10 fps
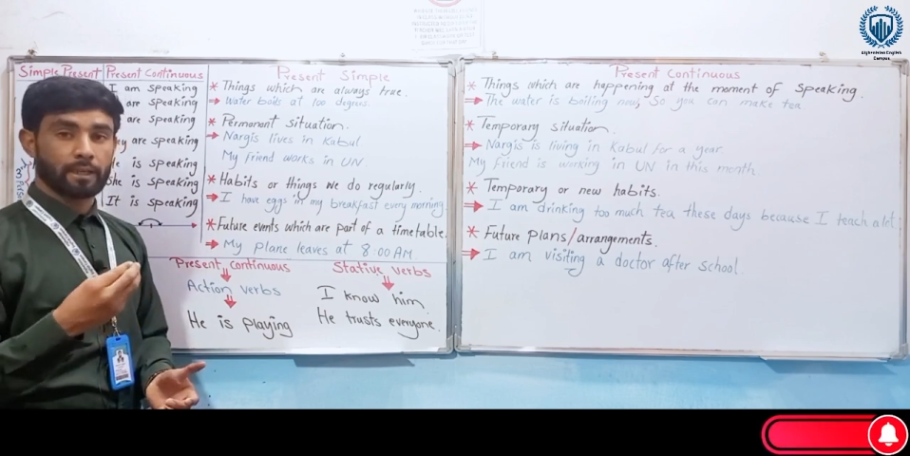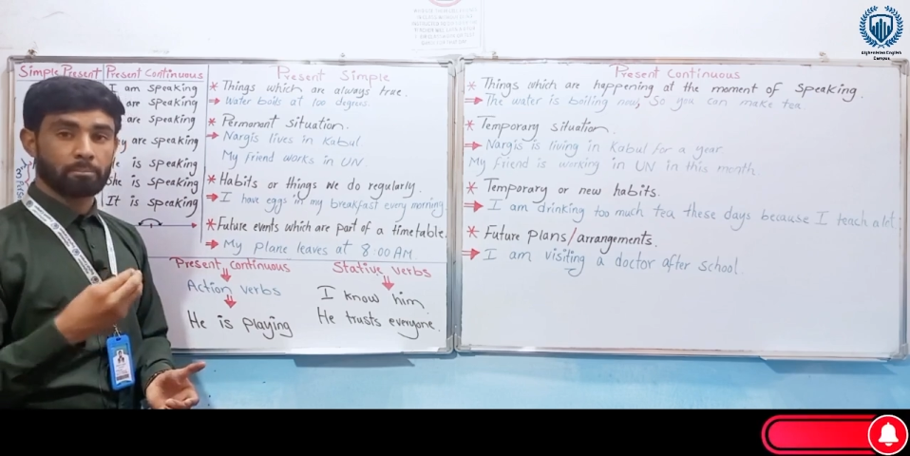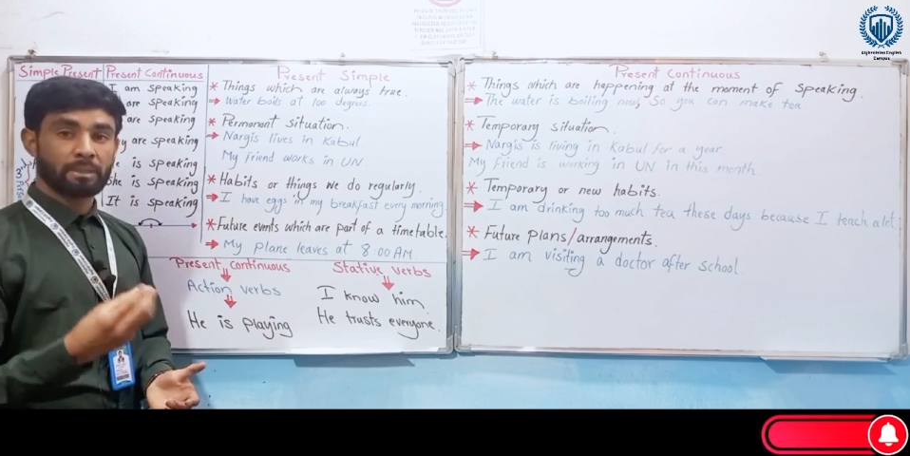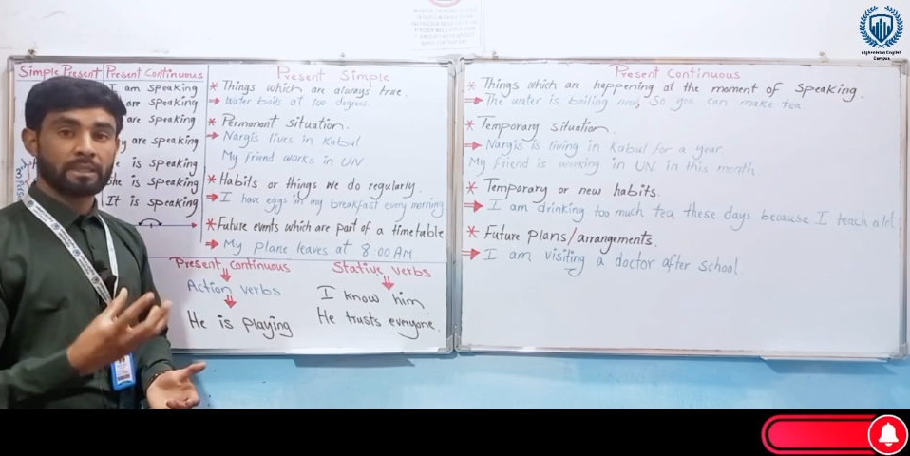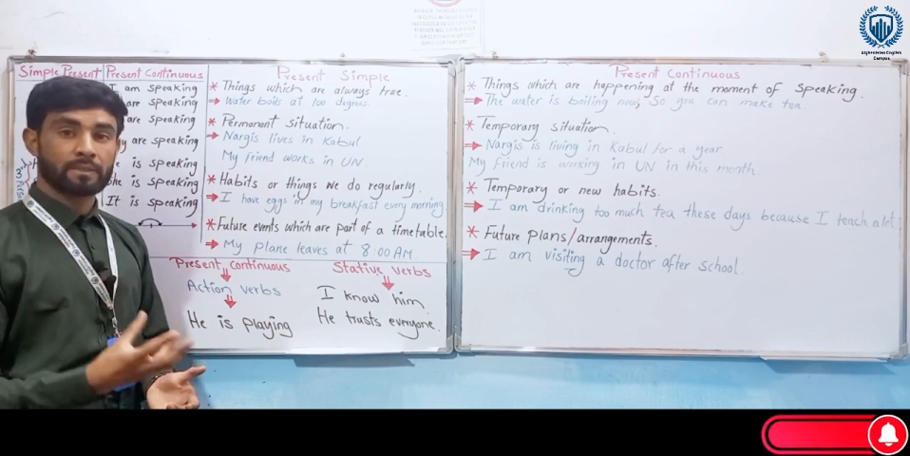
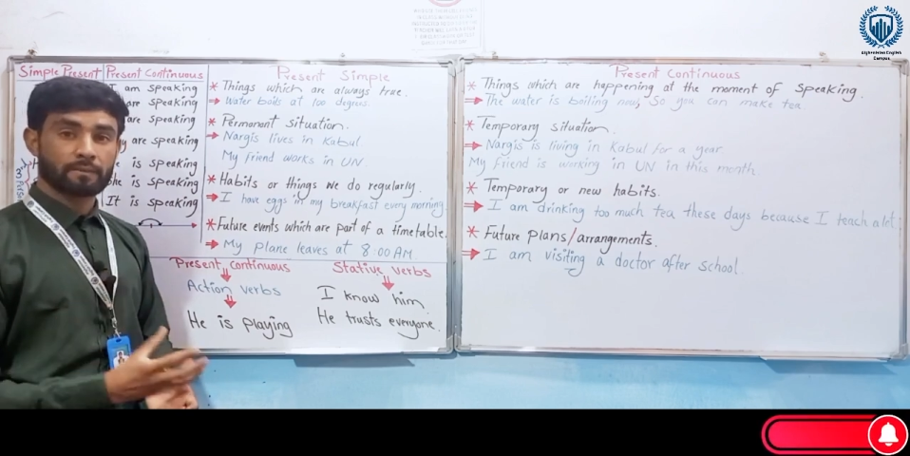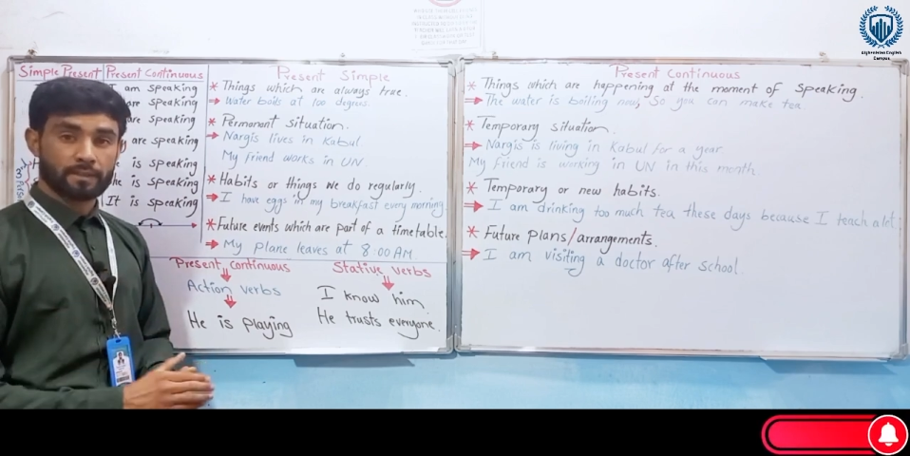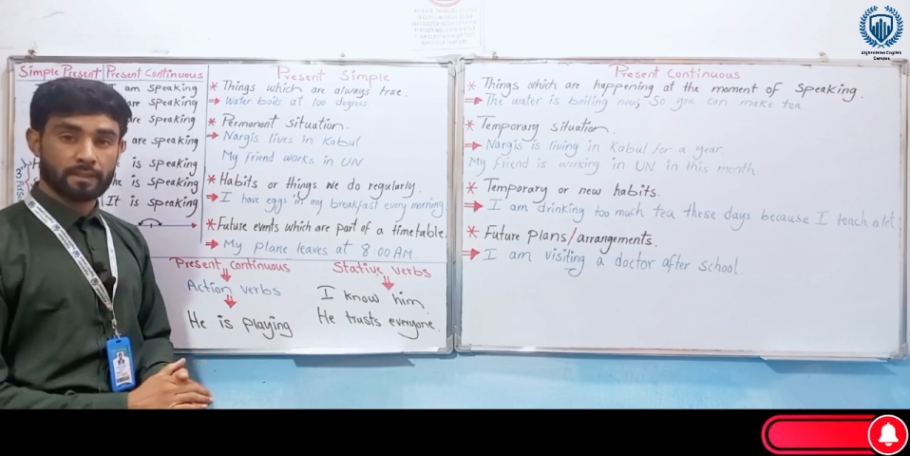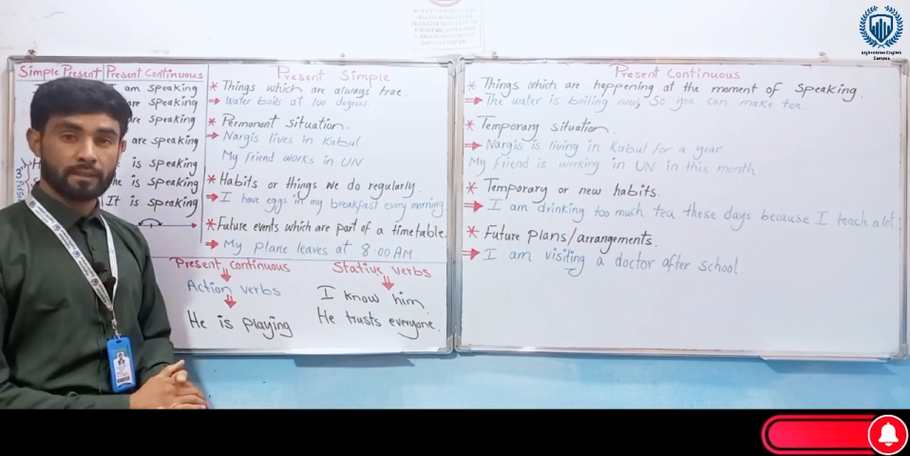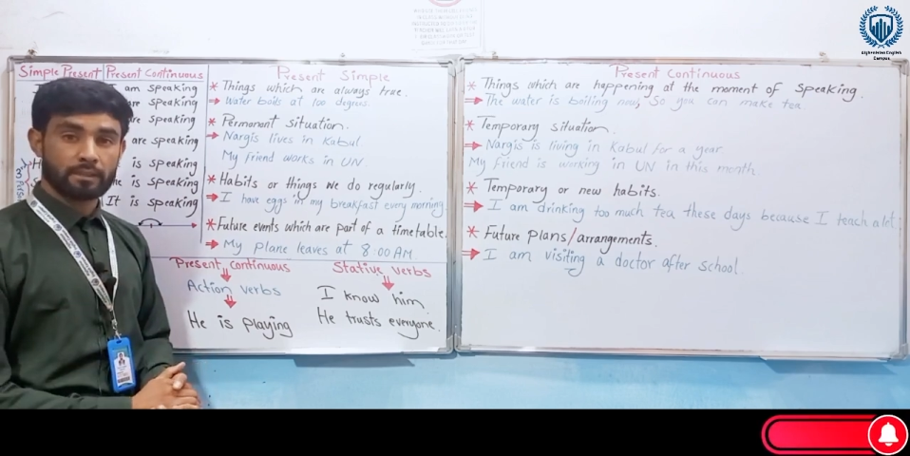best
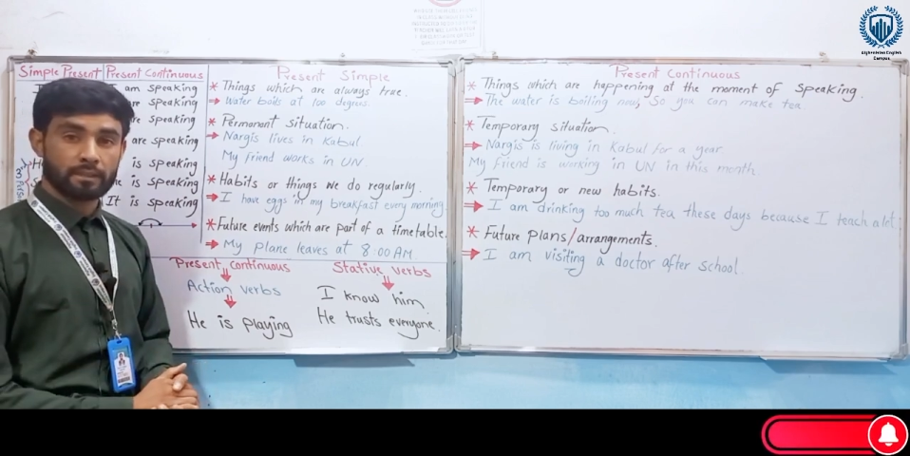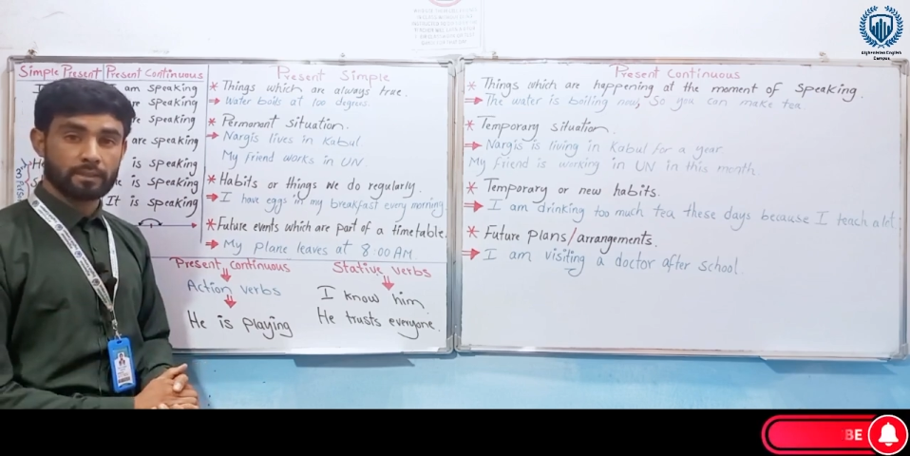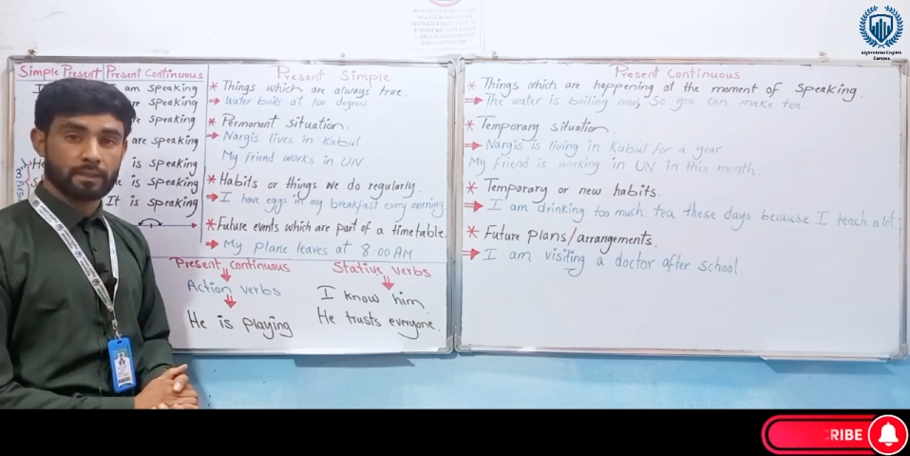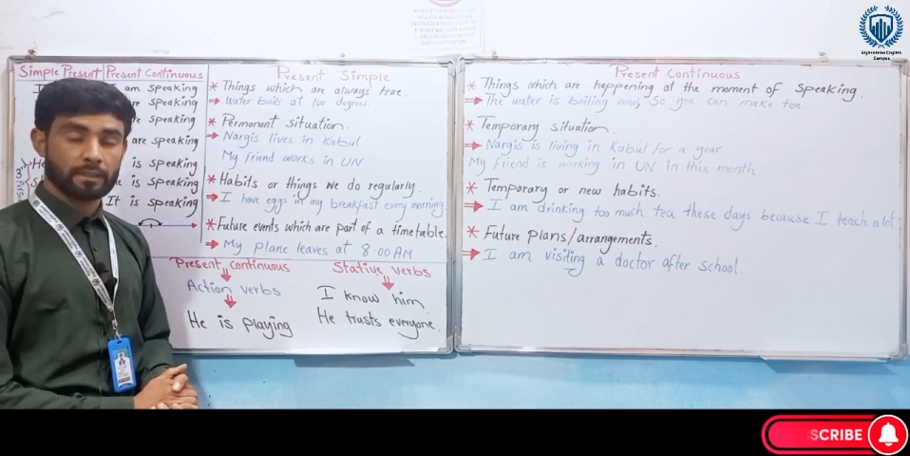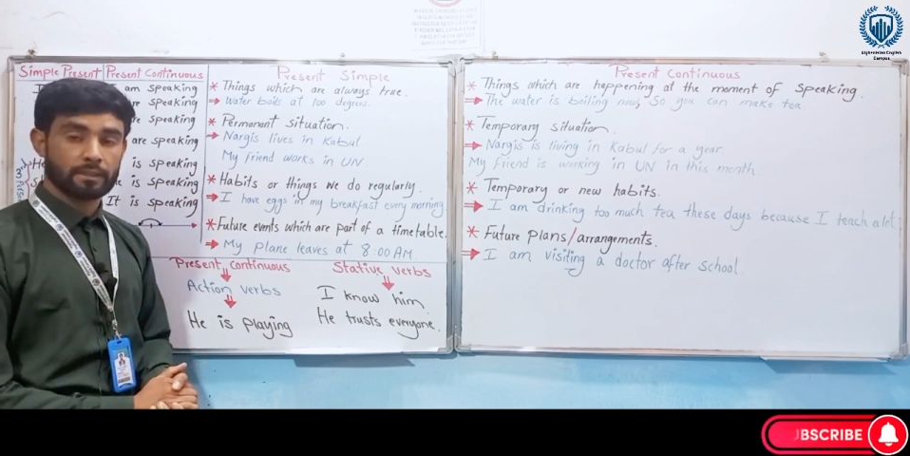
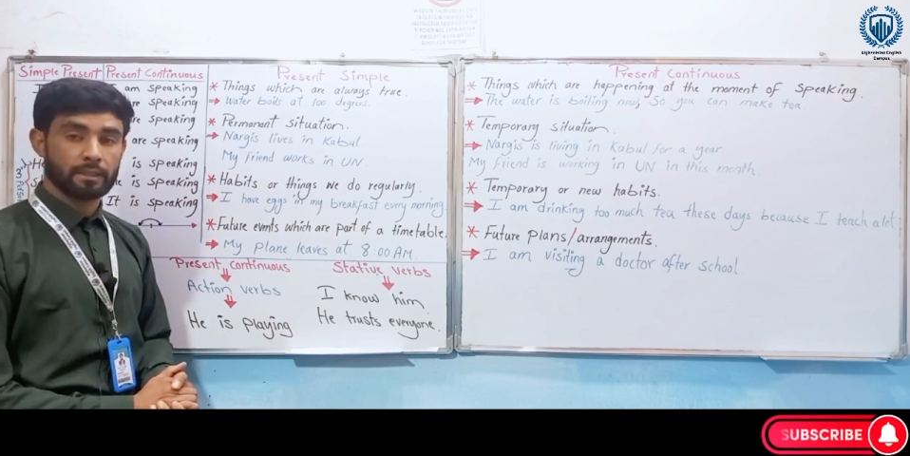facilities and